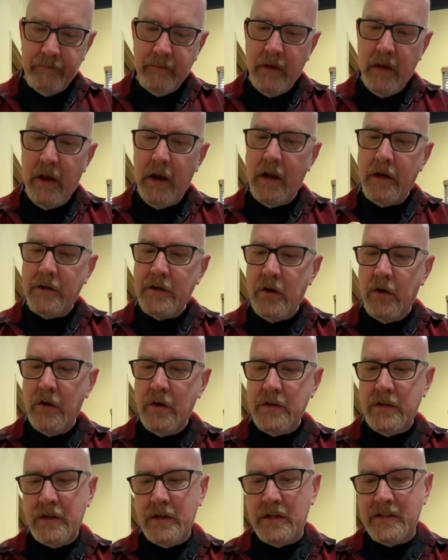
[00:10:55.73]
and it
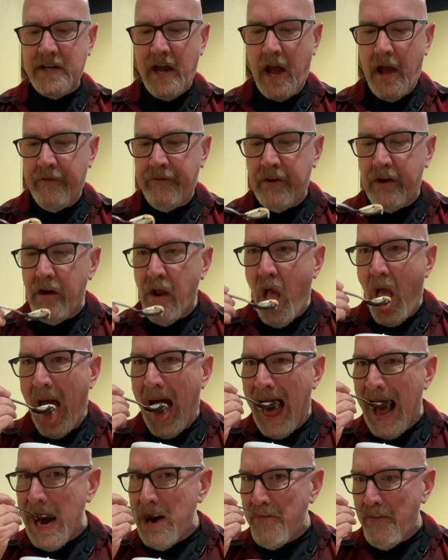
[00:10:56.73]
turns into taffy.
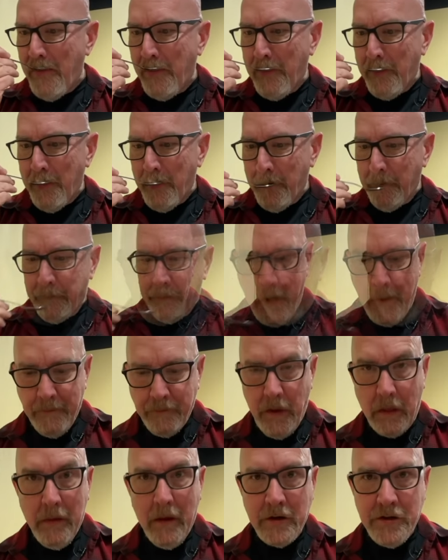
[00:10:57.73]

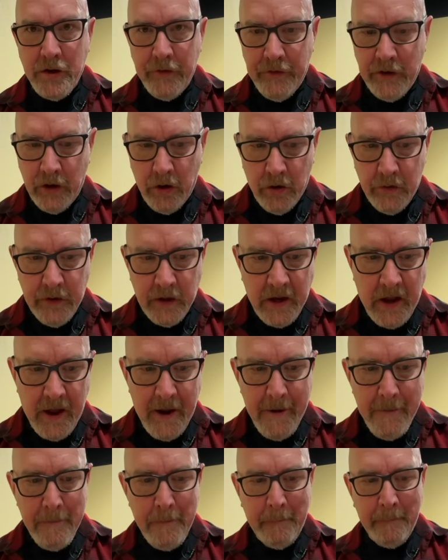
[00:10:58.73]
I'm not sure if you heard the guy.